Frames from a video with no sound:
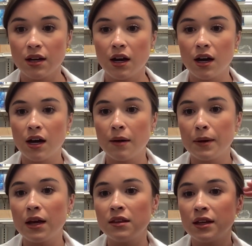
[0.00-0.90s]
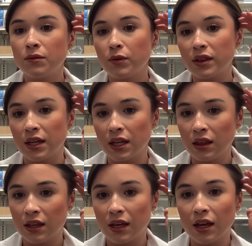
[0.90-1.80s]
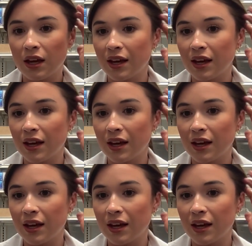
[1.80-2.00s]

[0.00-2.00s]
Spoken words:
And then with anything,